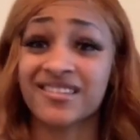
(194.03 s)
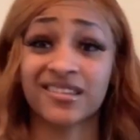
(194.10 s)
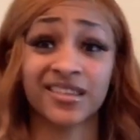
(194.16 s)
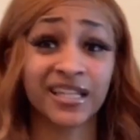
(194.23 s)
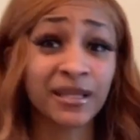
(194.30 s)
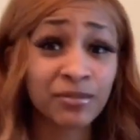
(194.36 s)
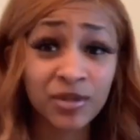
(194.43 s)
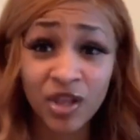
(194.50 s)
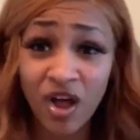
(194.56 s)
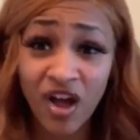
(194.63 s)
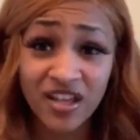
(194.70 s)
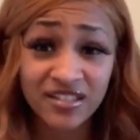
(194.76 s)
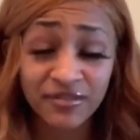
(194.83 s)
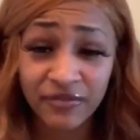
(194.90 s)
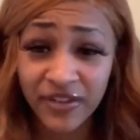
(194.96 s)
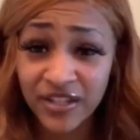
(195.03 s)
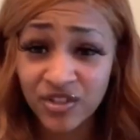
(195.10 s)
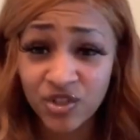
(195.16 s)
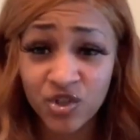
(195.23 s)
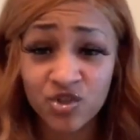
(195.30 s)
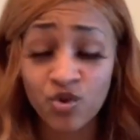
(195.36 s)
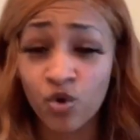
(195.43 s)
lip gloss
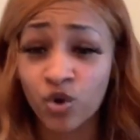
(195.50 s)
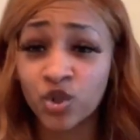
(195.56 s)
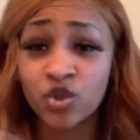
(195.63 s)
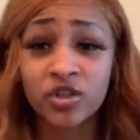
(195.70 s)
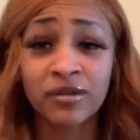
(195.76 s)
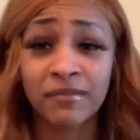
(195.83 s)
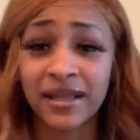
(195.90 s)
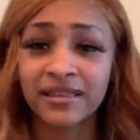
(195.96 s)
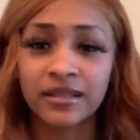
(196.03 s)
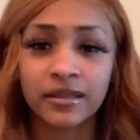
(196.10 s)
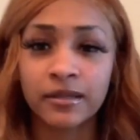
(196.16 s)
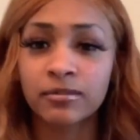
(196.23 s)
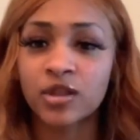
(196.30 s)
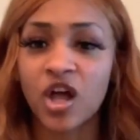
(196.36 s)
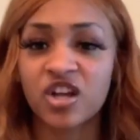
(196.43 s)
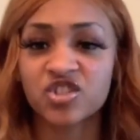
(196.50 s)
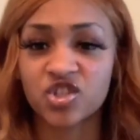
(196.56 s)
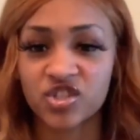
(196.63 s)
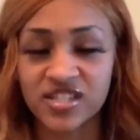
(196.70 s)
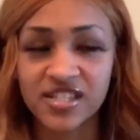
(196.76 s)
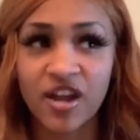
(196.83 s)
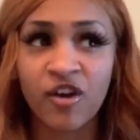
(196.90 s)
vendors, or you can make the lip gloss
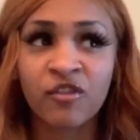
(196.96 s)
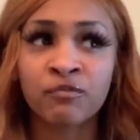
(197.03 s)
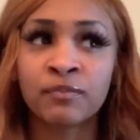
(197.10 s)
yourself,